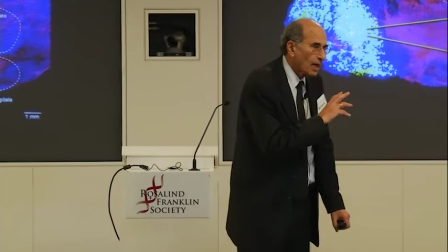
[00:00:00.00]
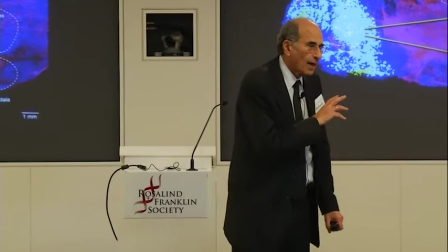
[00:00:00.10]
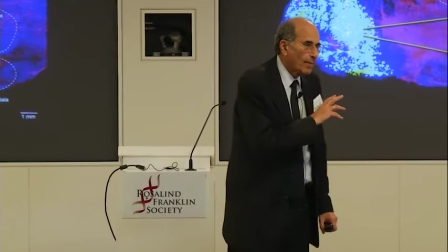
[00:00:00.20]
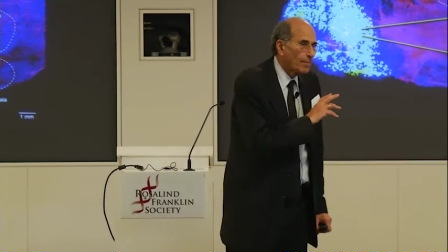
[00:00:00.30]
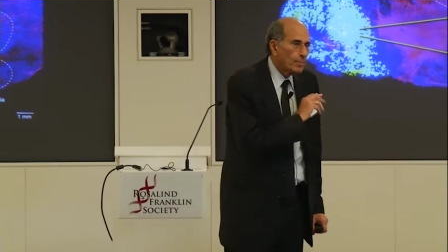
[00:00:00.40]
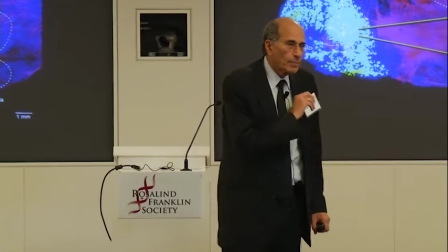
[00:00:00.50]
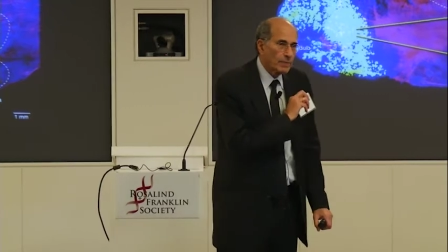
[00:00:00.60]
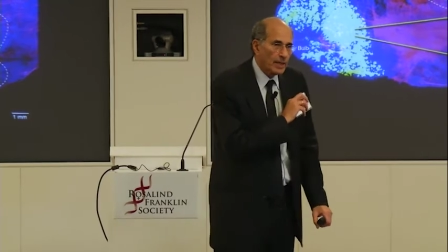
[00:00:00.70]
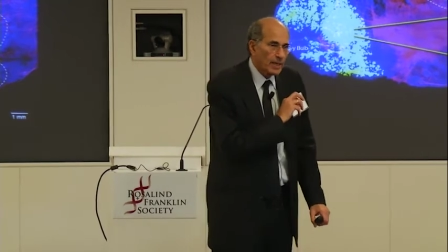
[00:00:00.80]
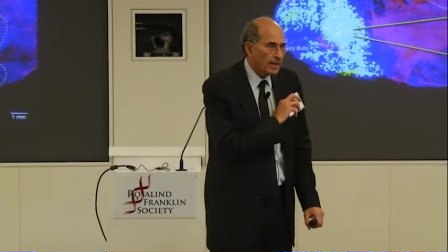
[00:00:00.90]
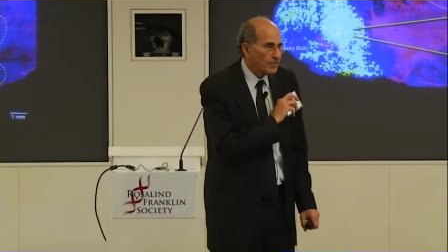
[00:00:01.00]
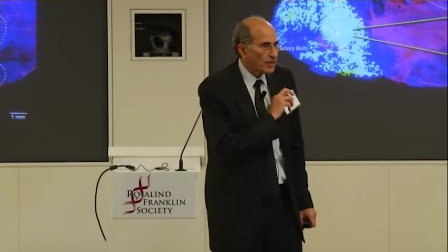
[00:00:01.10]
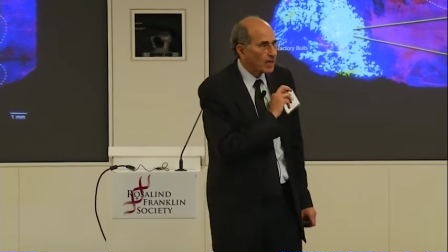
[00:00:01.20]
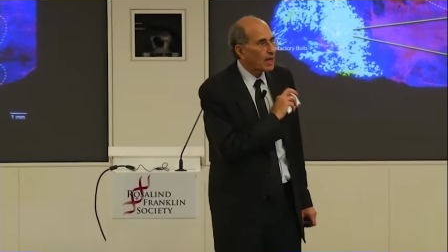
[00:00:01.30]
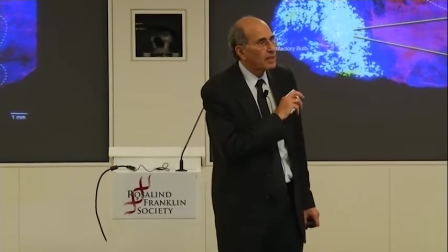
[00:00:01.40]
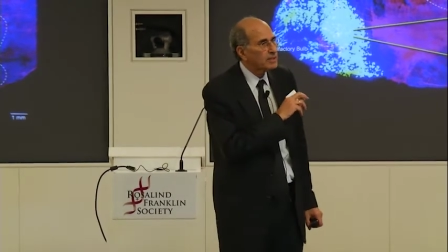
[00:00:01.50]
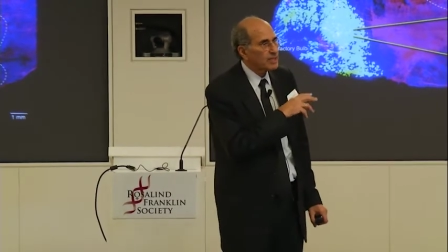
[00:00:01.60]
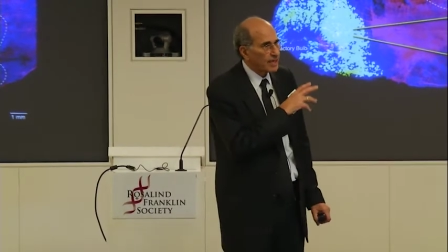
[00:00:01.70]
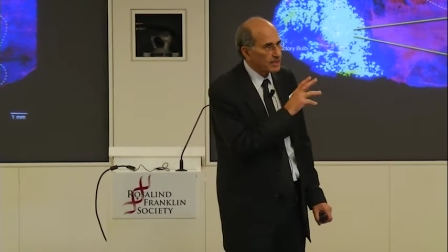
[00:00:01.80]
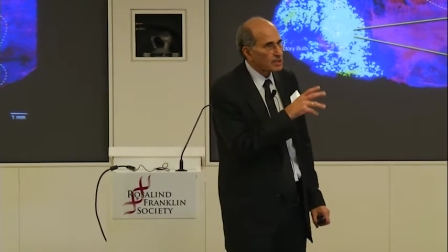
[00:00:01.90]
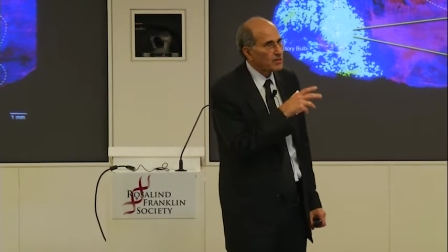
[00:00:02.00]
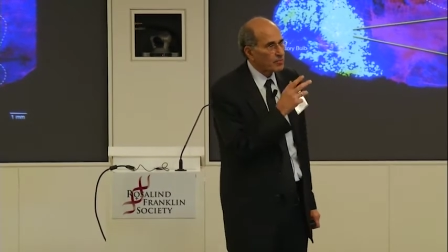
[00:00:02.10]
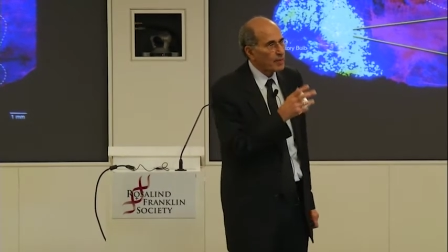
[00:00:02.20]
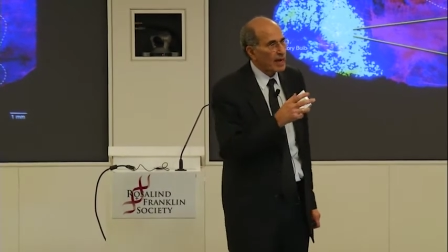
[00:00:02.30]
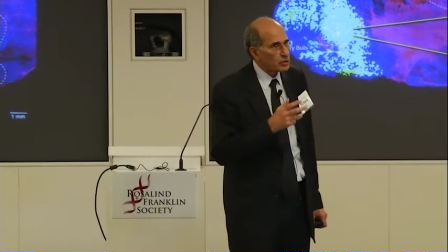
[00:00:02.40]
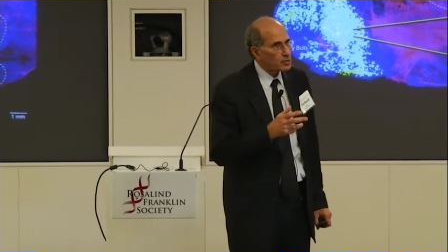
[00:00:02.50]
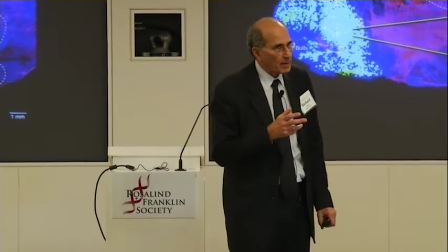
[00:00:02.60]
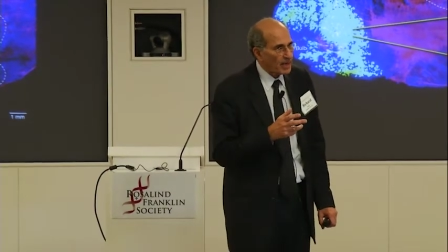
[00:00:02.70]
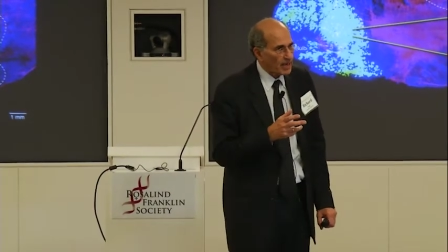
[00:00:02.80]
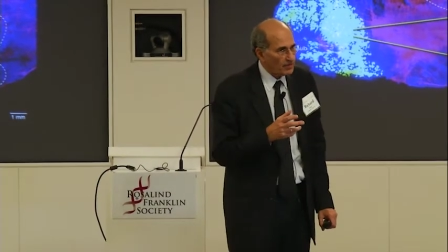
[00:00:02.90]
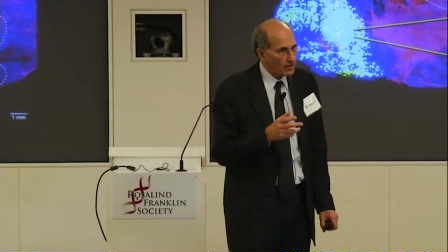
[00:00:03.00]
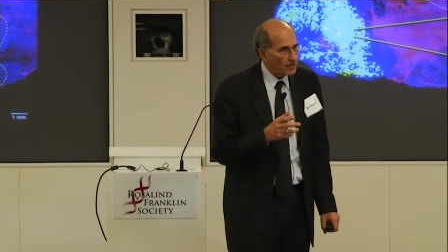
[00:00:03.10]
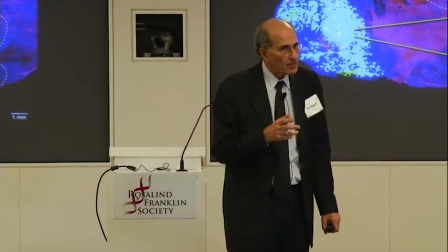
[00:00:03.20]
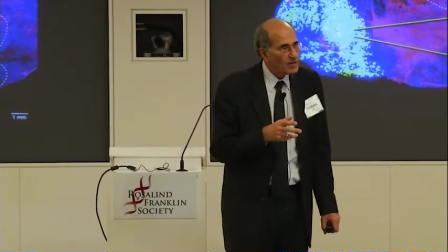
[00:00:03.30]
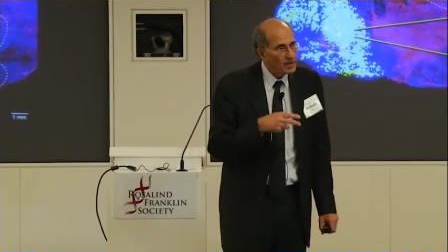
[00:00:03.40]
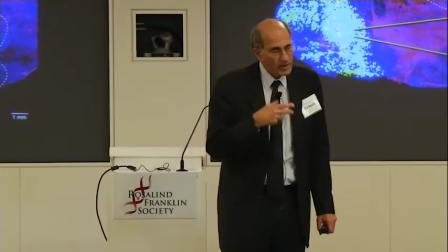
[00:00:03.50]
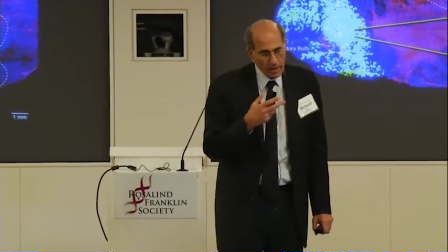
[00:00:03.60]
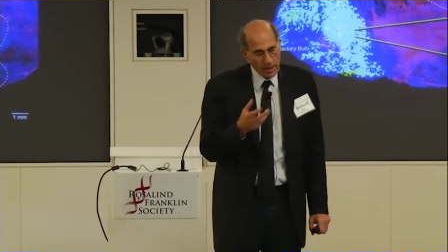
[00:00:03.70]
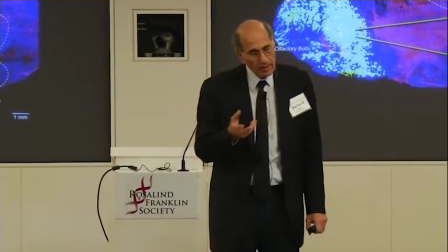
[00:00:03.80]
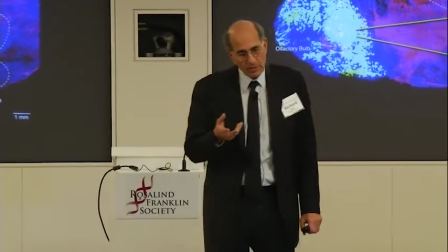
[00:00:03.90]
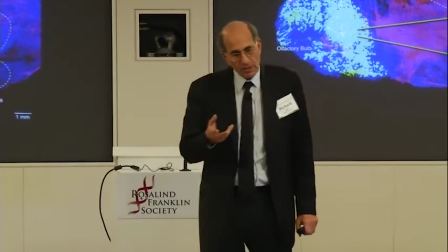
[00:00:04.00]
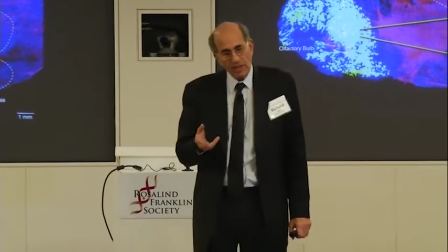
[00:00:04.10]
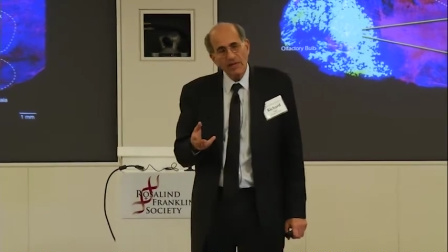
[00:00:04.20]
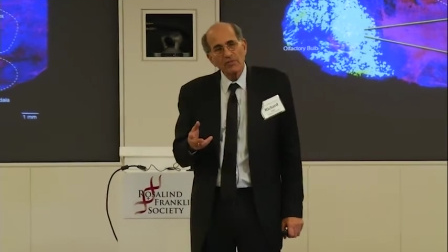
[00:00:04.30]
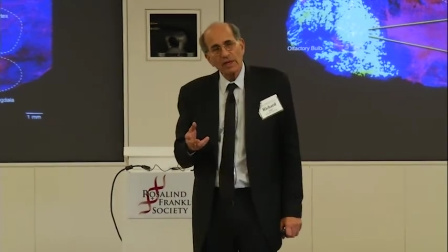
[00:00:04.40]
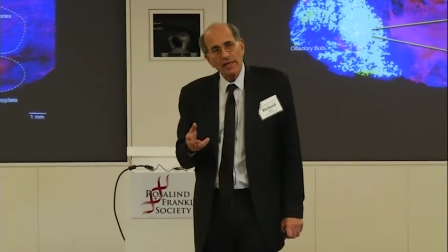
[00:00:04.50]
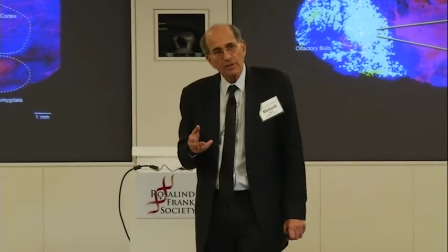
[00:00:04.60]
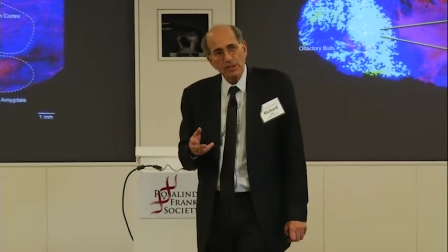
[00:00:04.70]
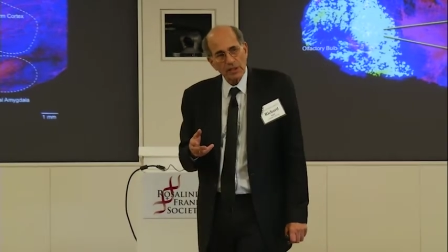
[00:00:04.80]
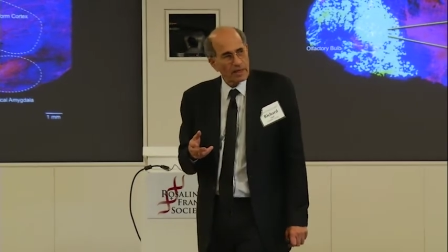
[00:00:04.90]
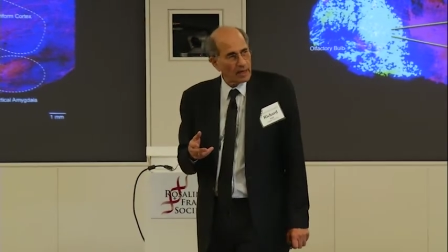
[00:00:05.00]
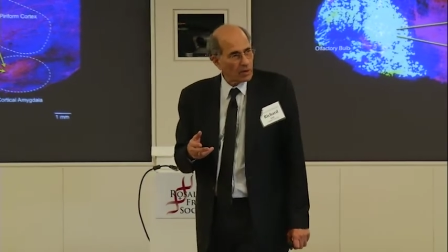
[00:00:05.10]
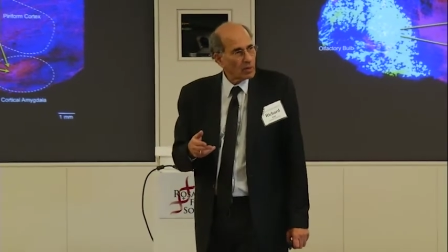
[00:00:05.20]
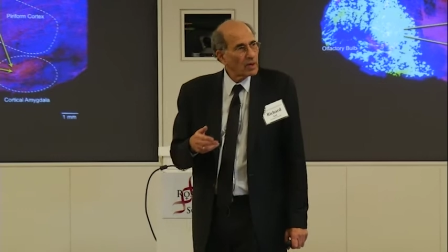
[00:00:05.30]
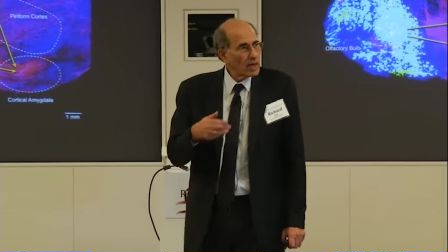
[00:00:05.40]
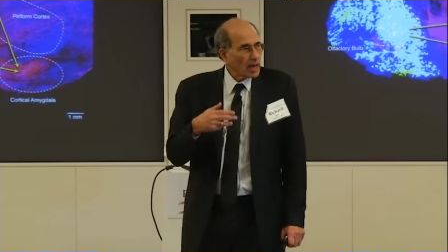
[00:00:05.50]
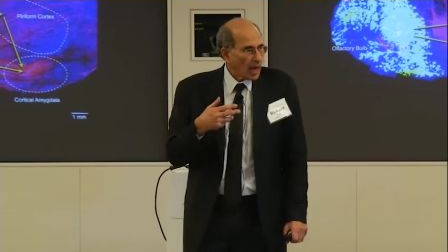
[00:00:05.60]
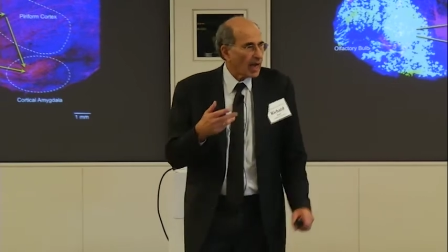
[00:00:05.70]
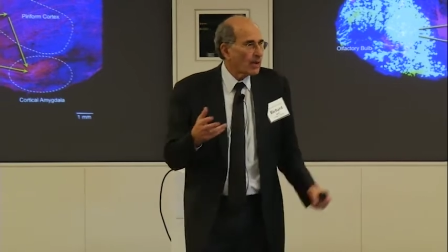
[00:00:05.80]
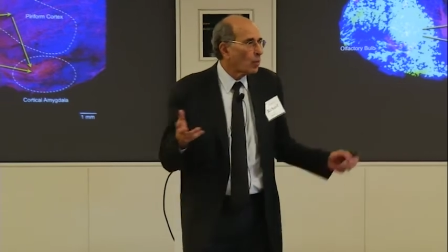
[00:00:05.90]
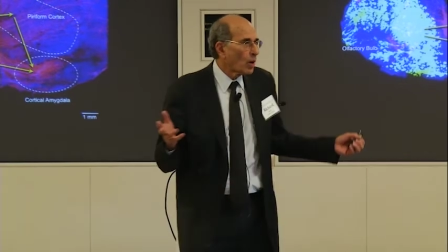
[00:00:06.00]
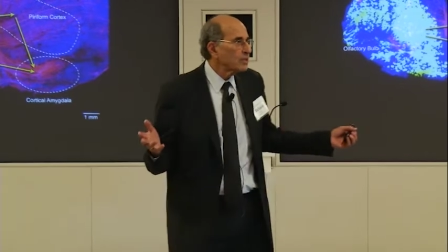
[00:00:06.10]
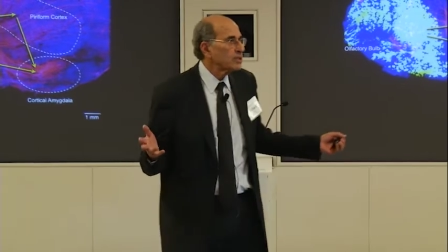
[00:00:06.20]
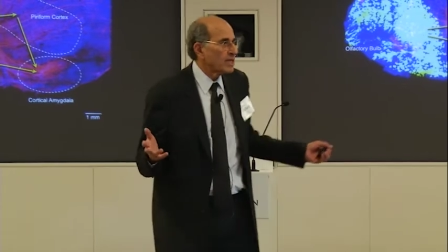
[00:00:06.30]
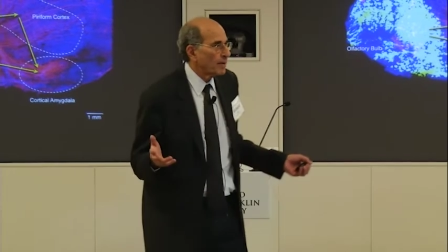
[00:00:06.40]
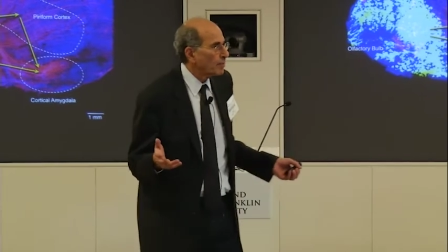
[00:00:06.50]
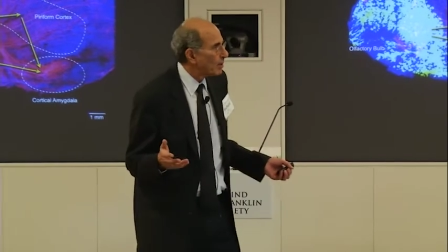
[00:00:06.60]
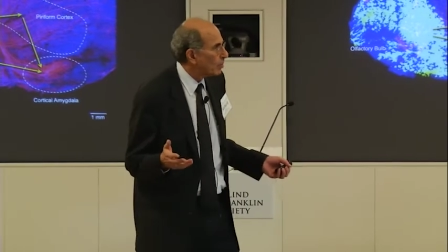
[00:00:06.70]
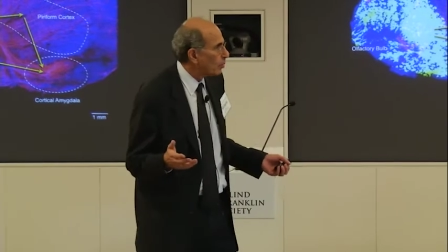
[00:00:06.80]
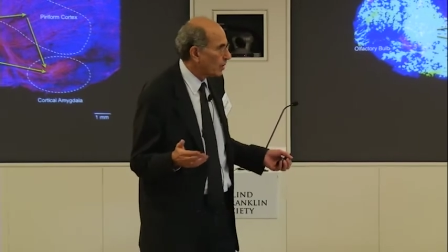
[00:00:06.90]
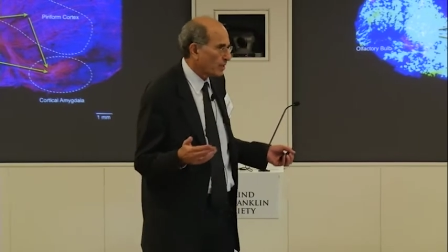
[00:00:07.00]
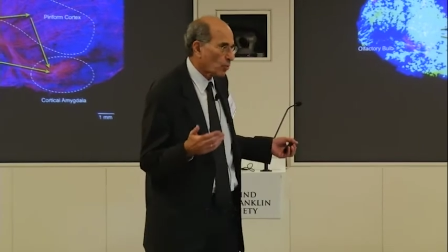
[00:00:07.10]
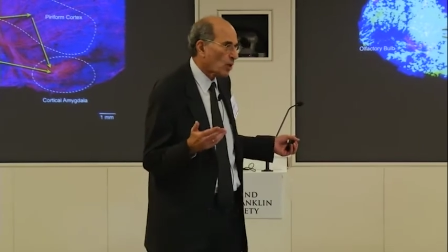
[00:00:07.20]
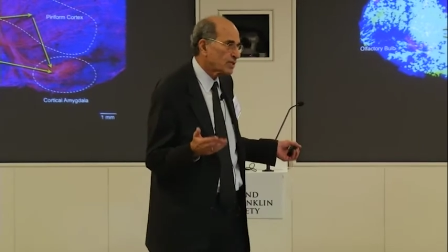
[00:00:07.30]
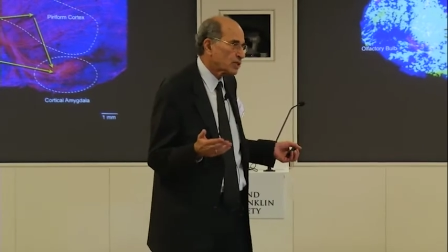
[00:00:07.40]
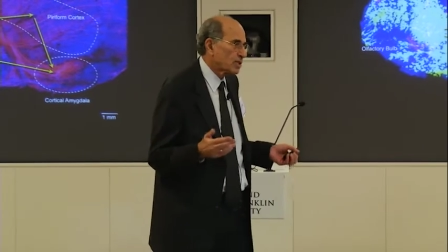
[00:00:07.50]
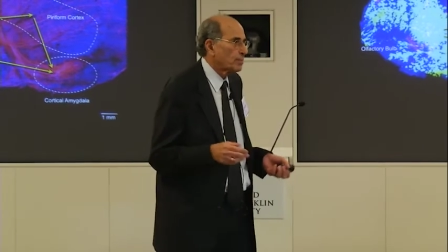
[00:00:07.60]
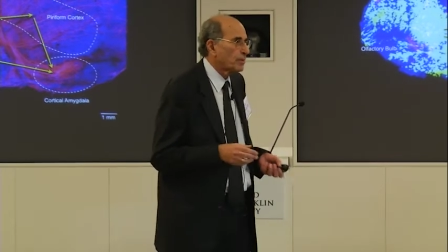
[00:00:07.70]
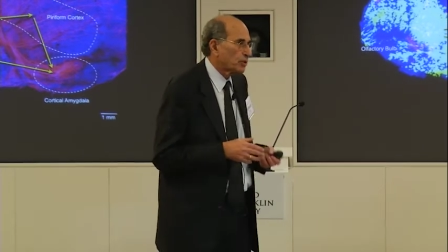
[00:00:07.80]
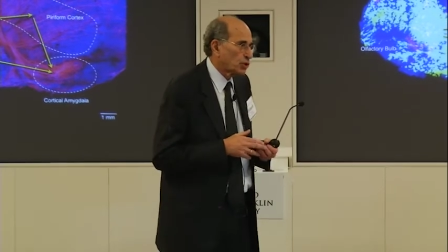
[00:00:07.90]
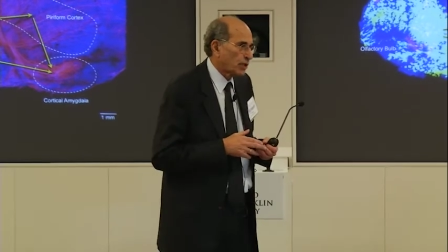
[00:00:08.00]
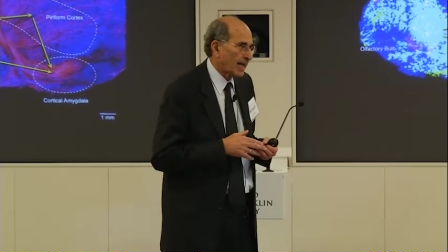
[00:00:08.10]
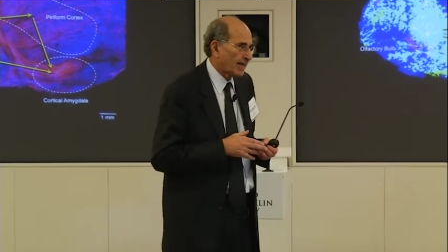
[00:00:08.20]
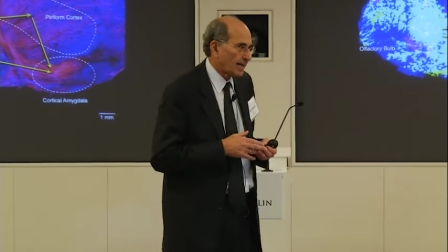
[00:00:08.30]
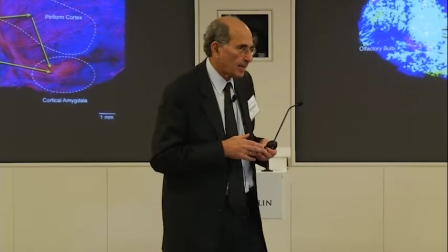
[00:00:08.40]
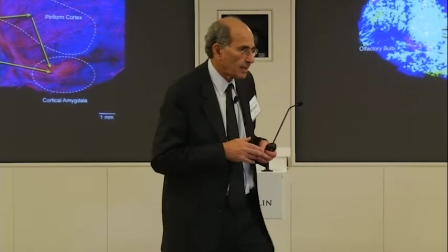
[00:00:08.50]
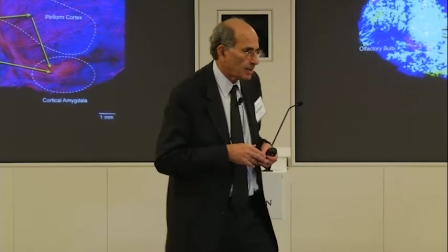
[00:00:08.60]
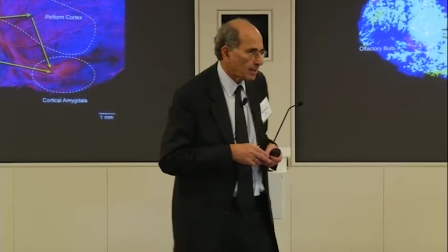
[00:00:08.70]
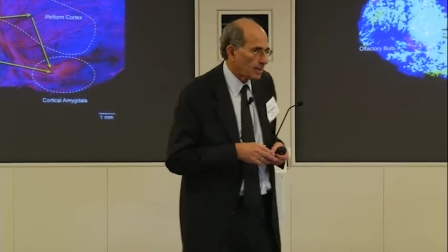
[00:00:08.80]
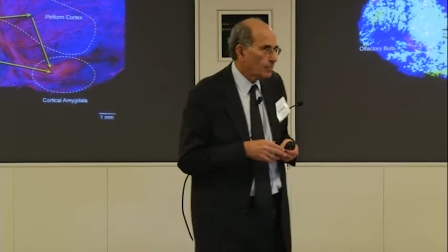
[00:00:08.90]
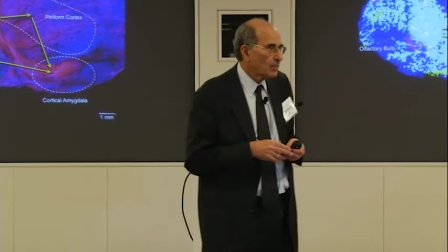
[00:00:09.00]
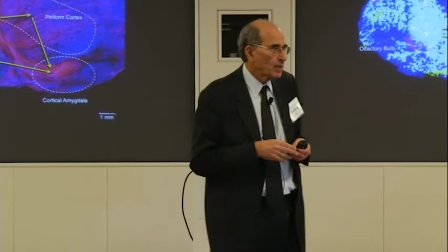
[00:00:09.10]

um, in the context of mouse behavior. Uh, several years ago, I was able, with one simple genetic uh,